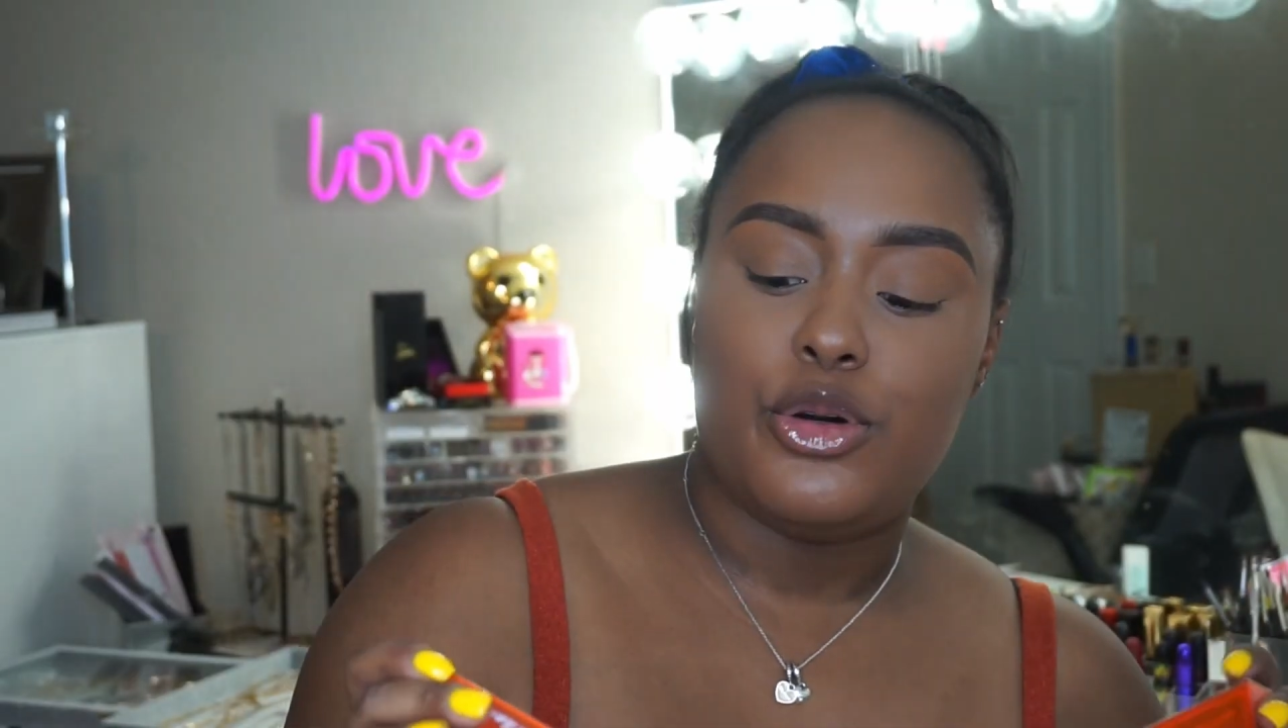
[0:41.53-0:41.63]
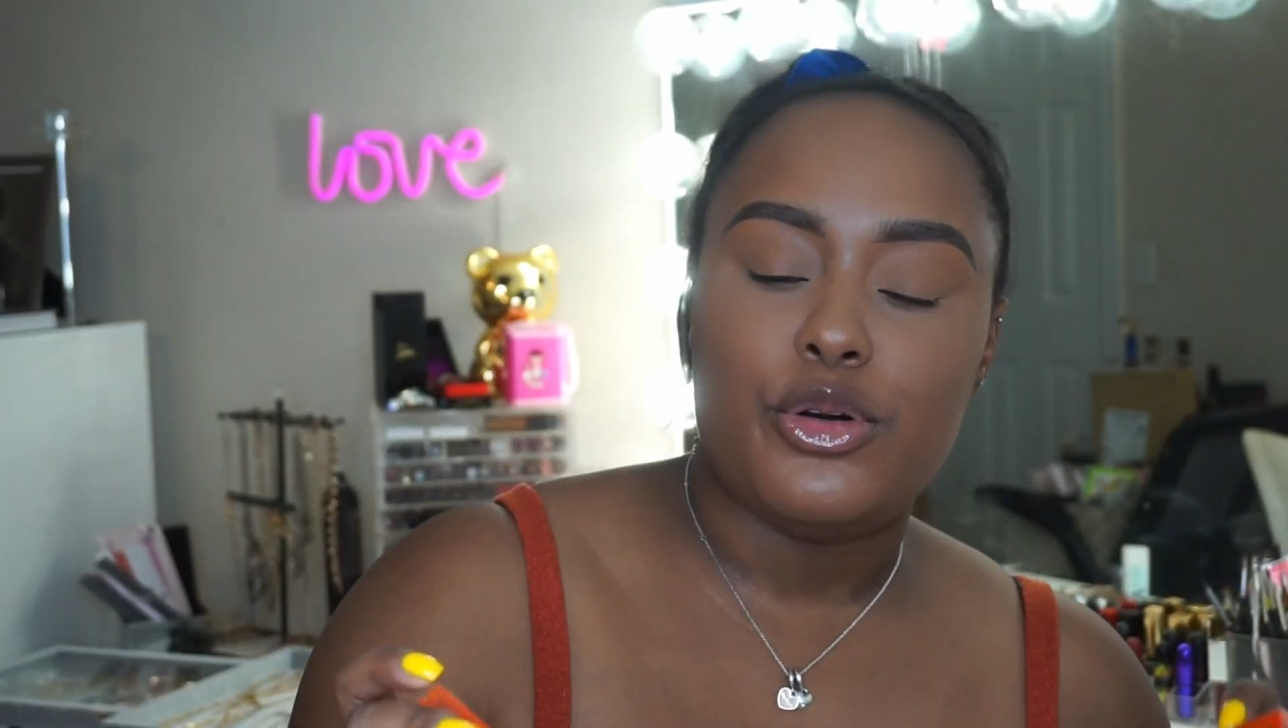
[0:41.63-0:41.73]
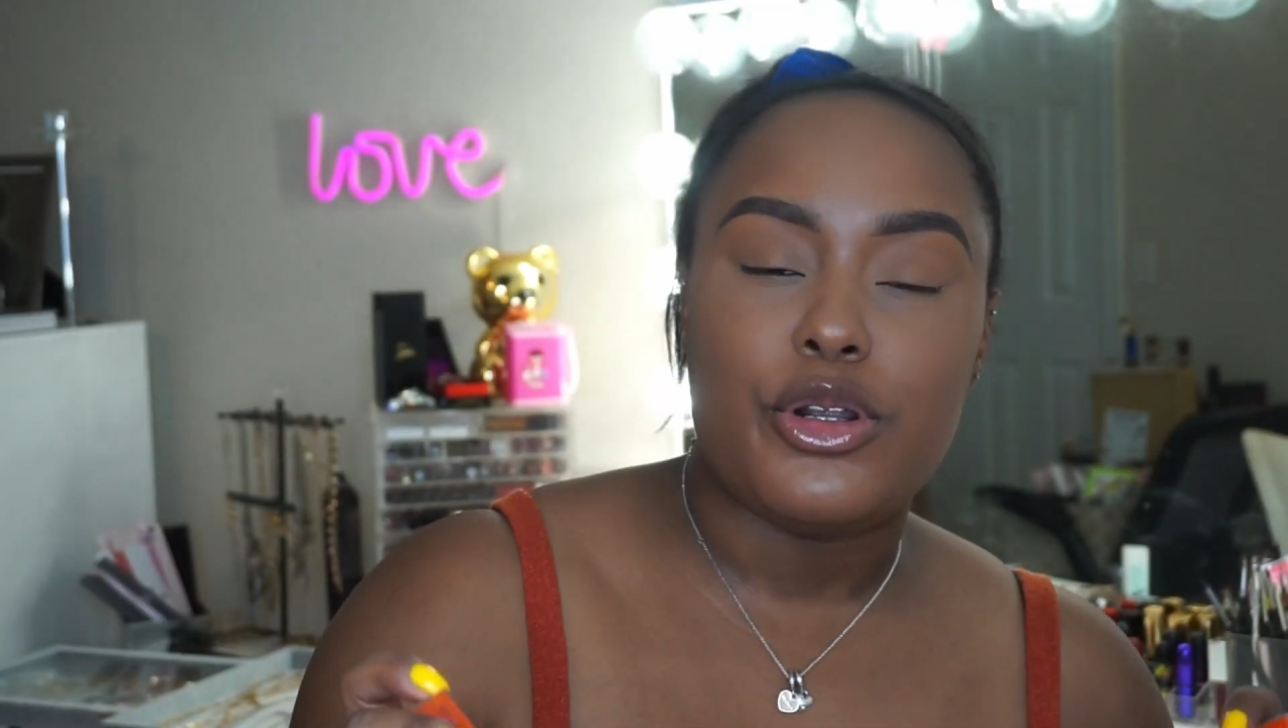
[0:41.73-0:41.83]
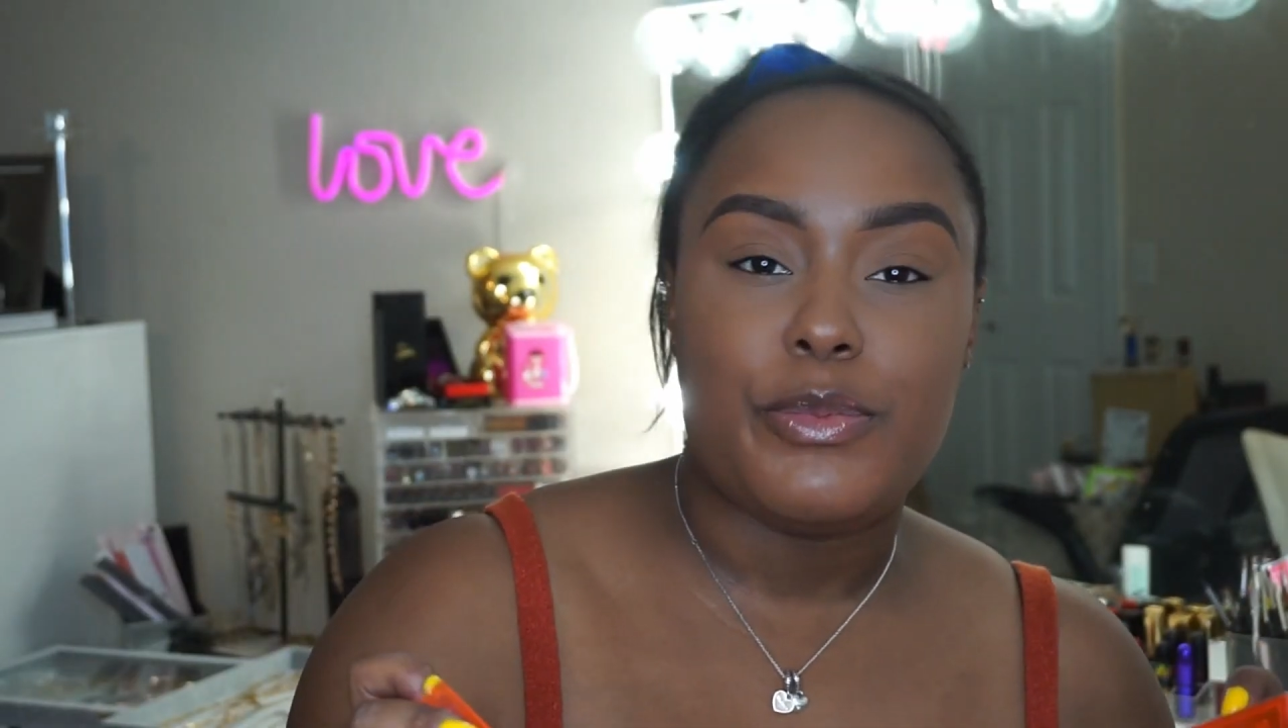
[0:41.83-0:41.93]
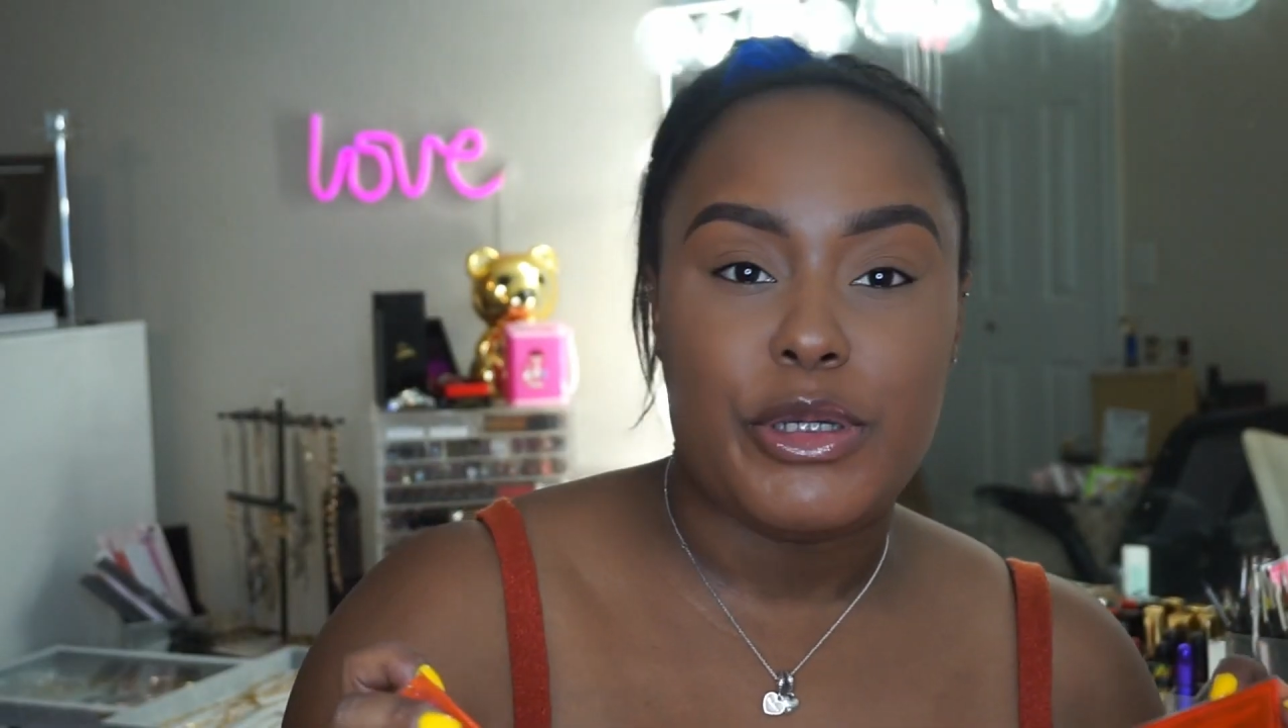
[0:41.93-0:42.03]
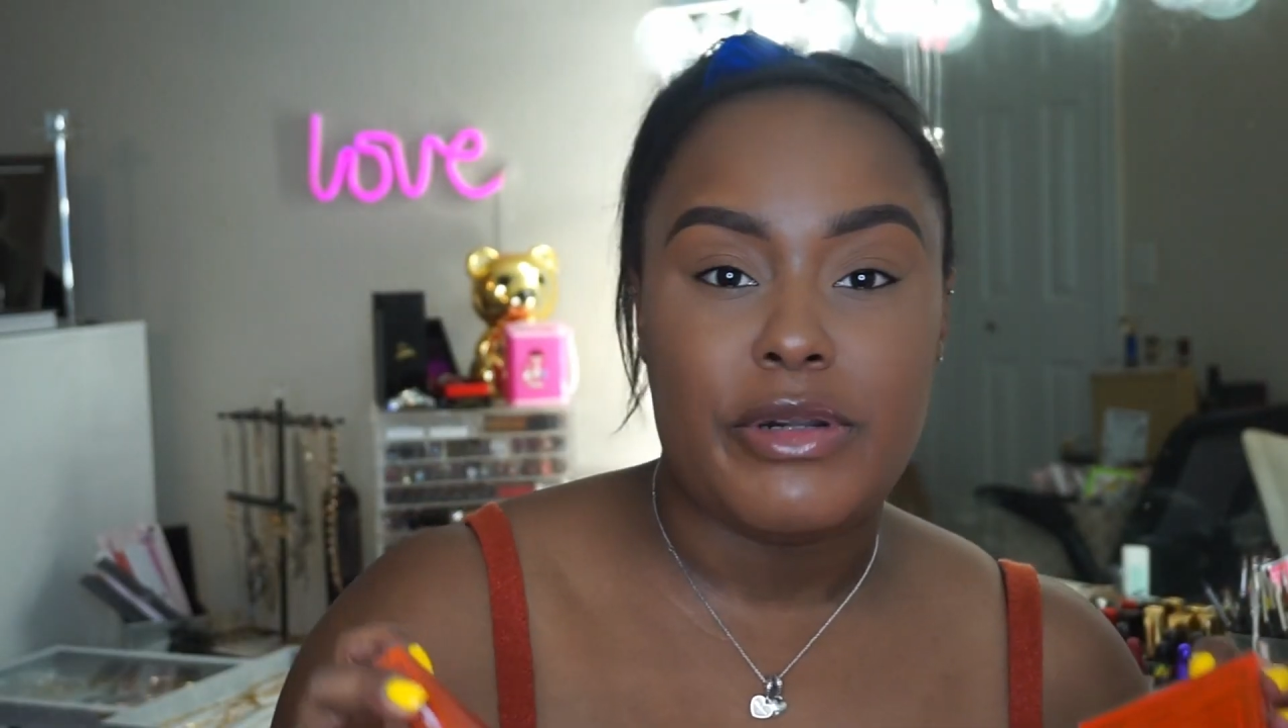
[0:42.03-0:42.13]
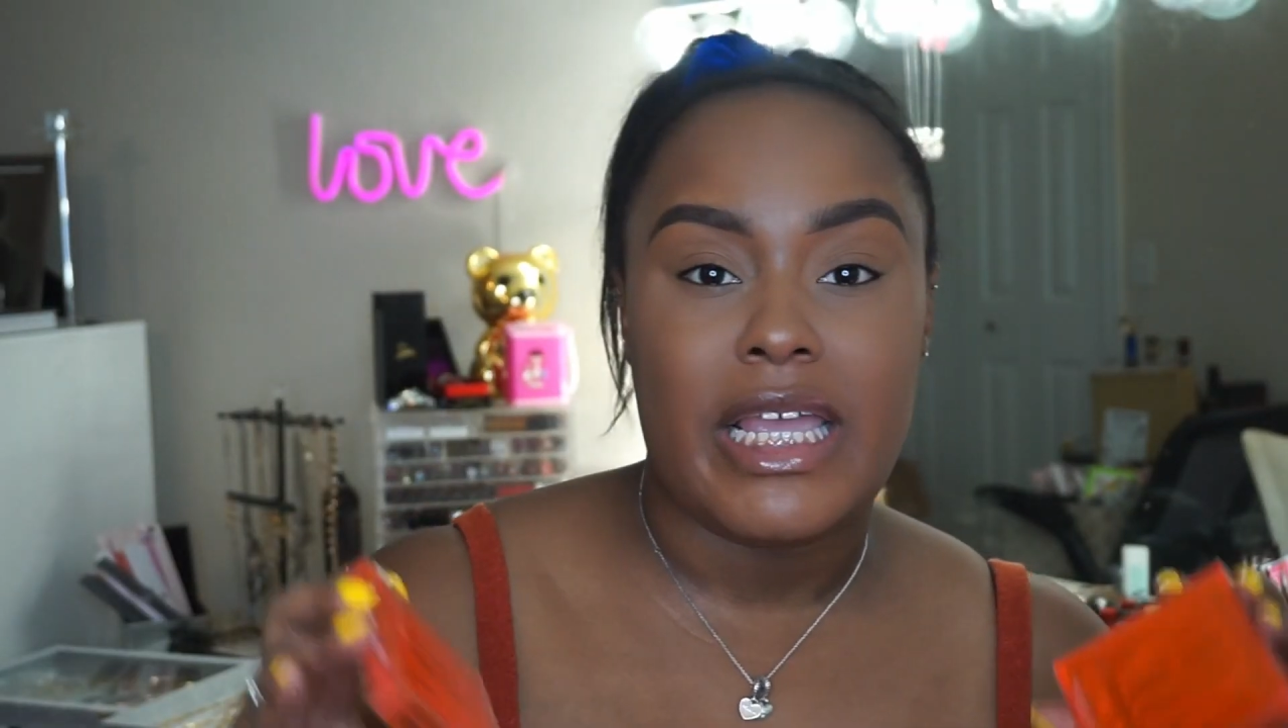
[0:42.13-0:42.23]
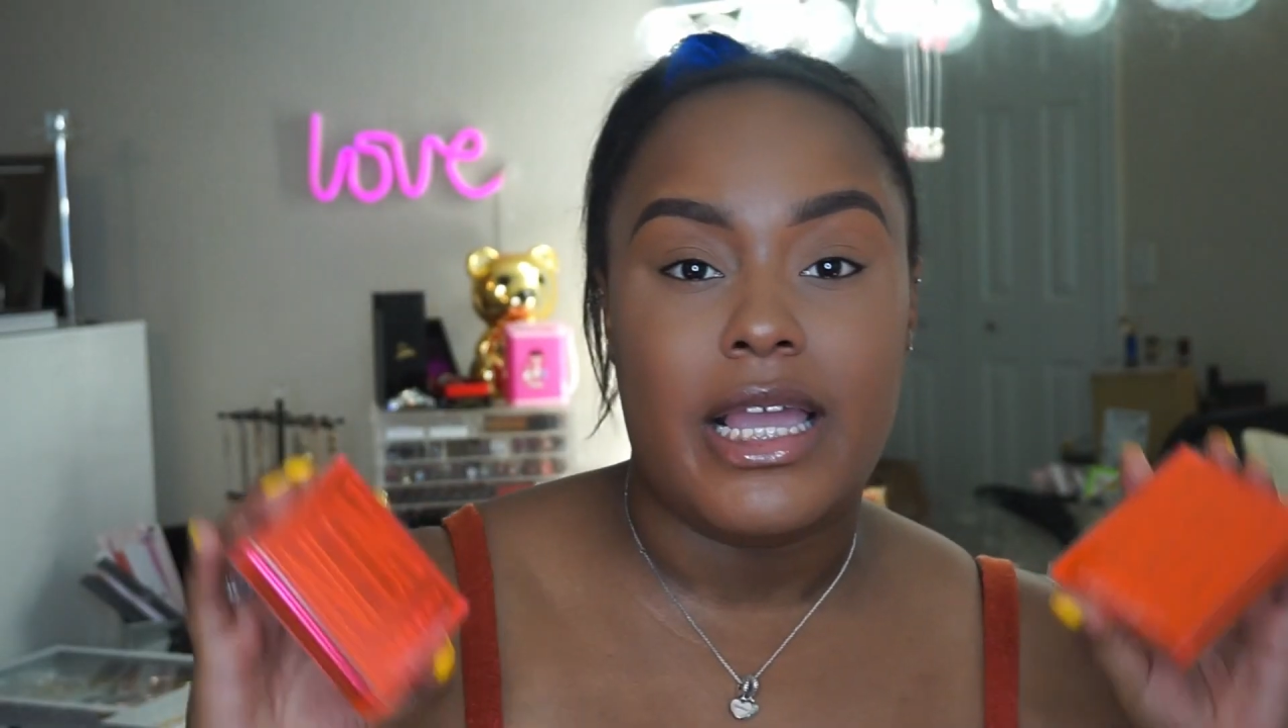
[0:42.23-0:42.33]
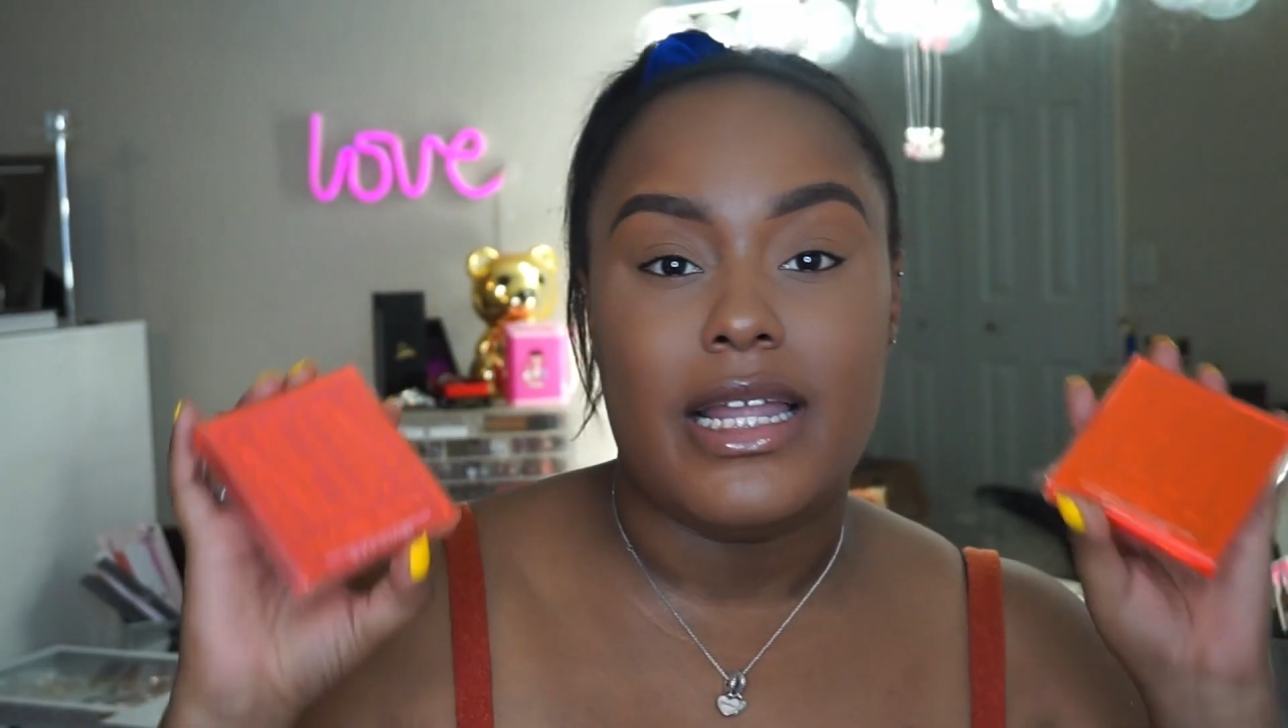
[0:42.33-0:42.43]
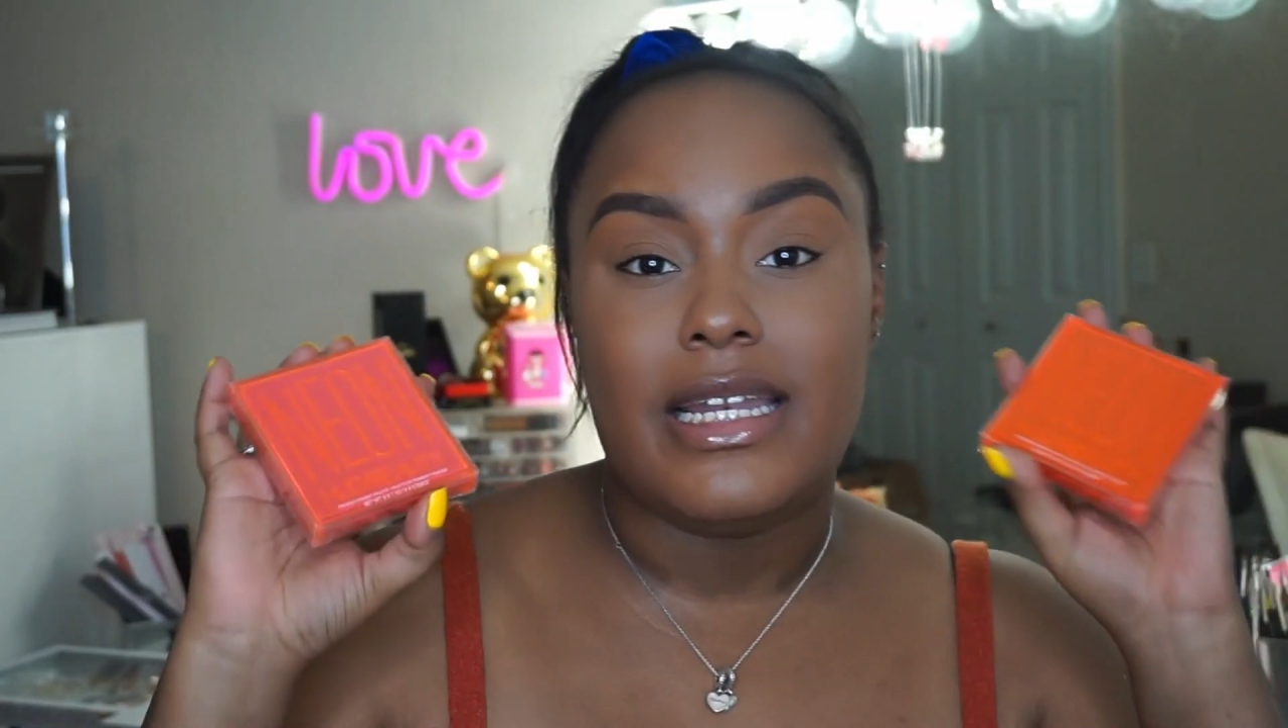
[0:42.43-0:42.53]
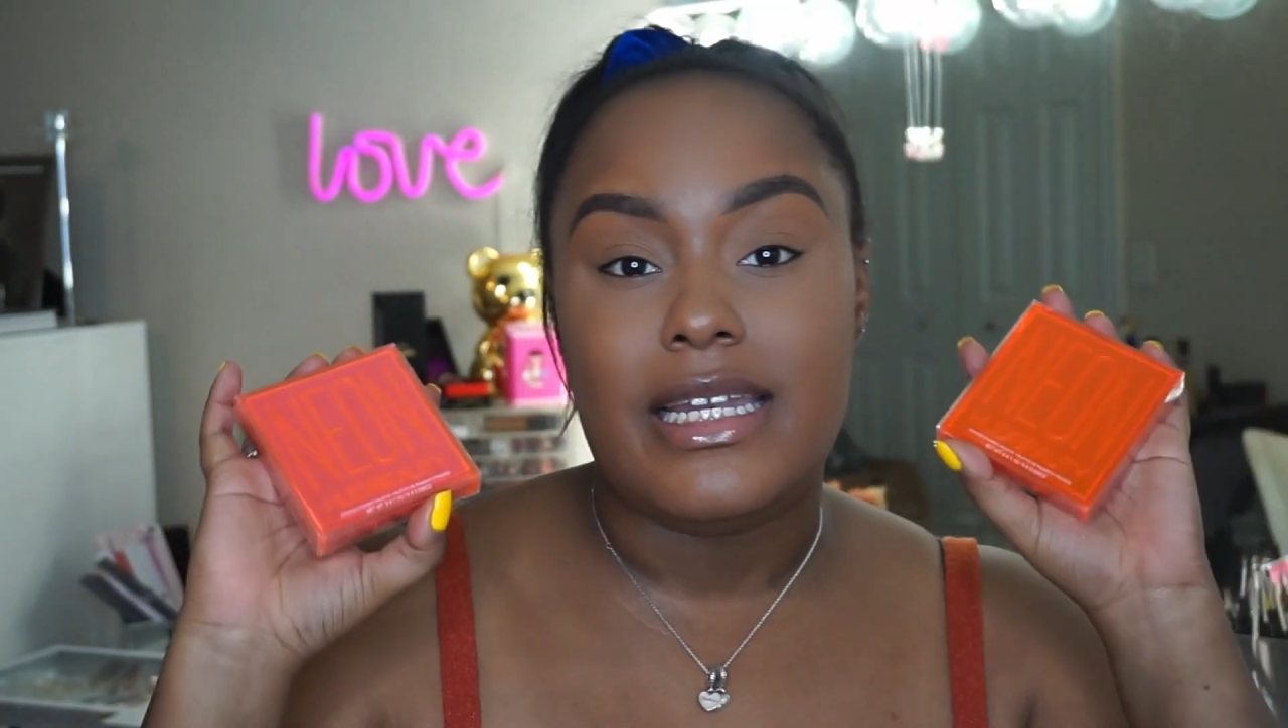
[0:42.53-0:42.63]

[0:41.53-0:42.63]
Huda Beauty